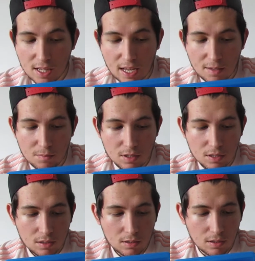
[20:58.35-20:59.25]
names
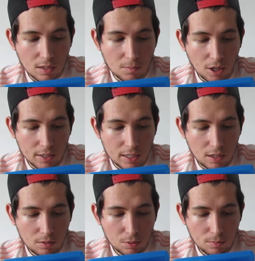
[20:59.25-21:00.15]
that you might
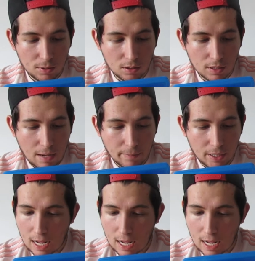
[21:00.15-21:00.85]
know, probably not that many.